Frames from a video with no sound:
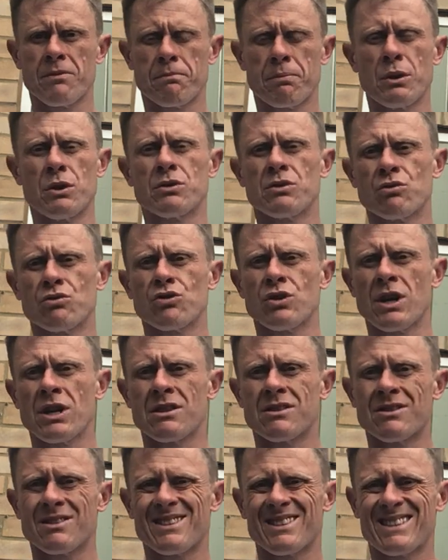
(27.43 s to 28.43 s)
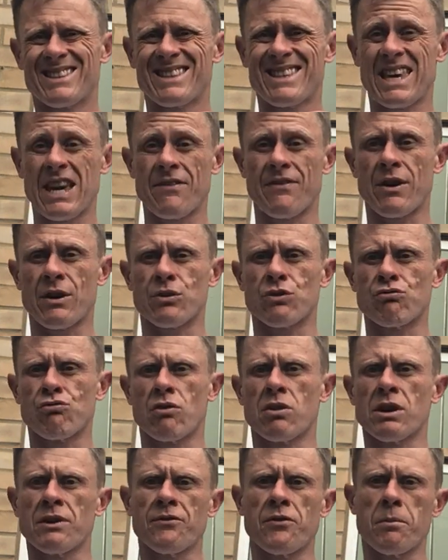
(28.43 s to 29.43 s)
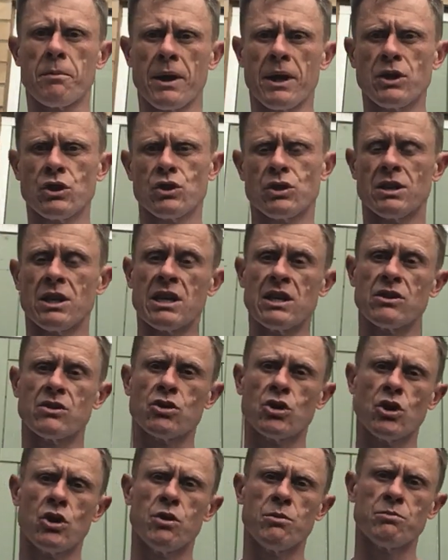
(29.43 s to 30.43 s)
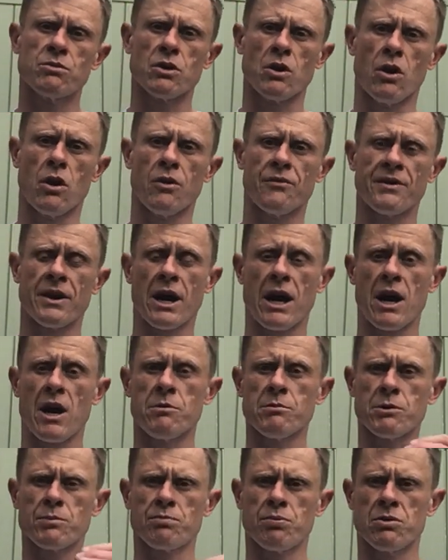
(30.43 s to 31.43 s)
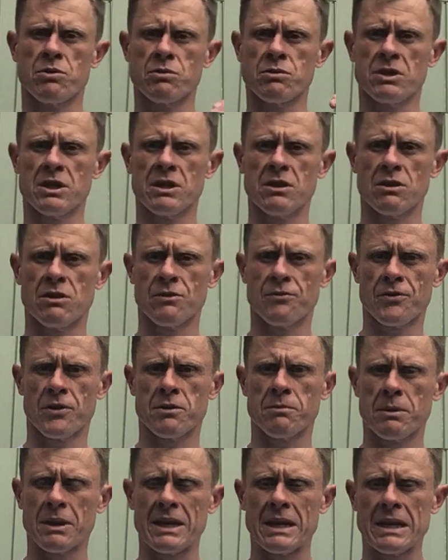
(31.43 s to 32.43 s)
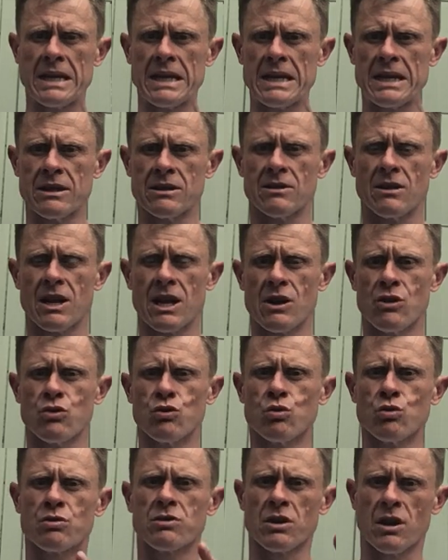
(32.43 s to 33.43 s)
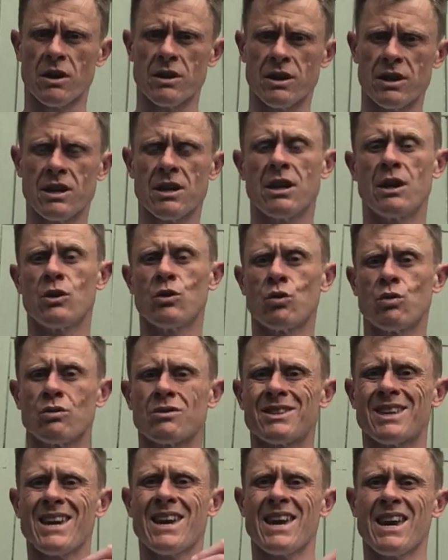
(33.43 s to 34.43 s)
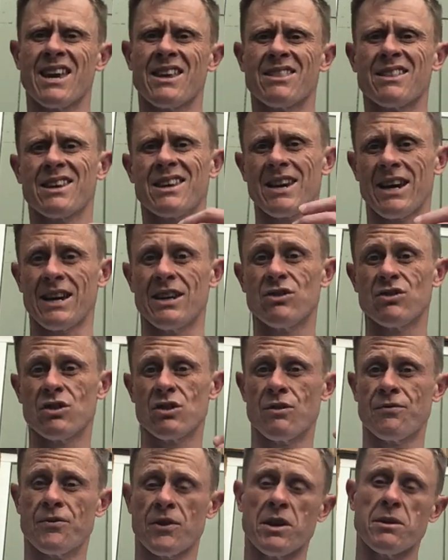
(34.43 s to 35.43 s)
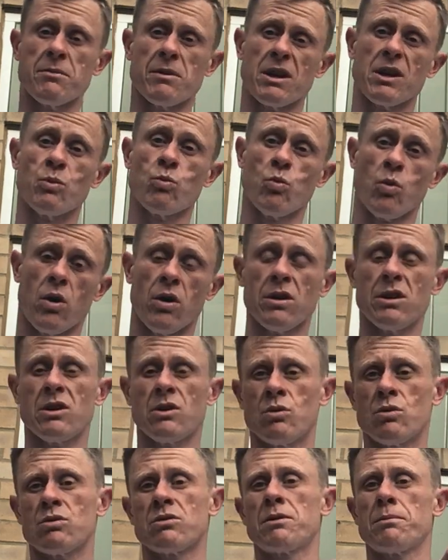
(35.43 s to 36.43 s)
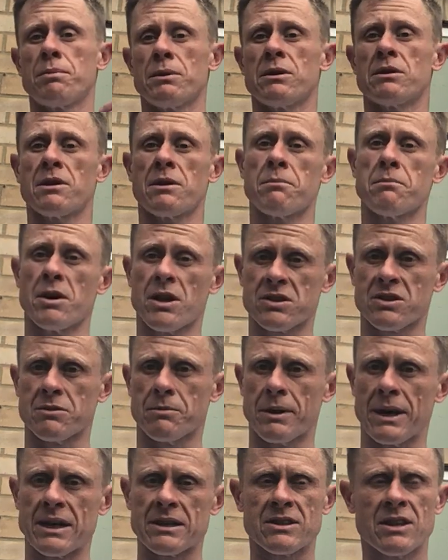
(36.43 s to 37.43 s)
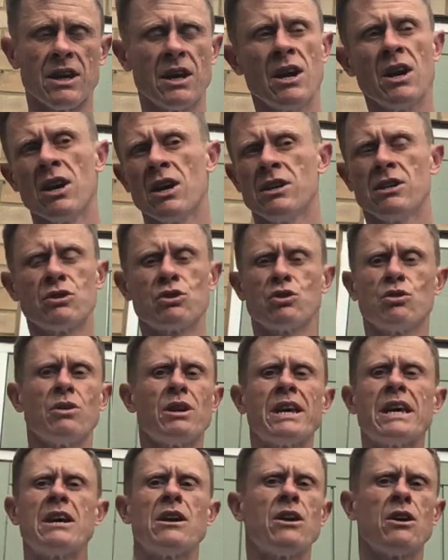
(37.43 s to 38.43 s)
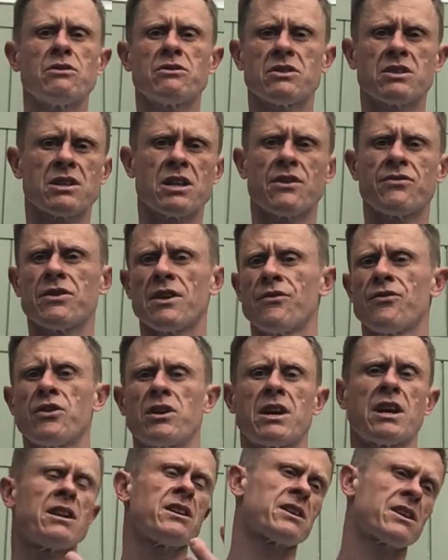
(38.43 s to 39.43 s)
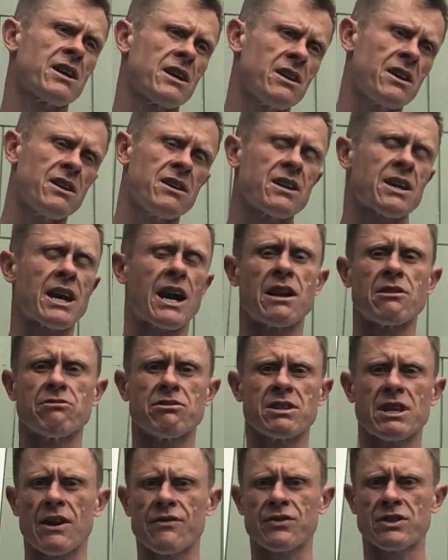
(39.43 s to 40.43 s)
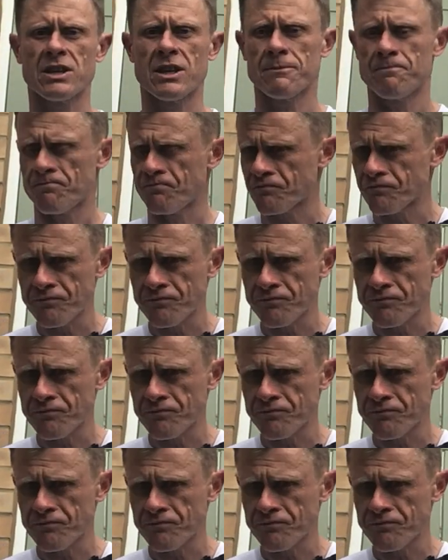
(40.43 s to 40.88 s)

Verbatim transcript: personal trainers give out the wrong information in terms of how much protein that you fundamentally need in your diet in order to hit the gains that you fundamentally want in order to build up muscle mass. You know, you'll hear loads of stuff that if you can, can in a calorie deficit,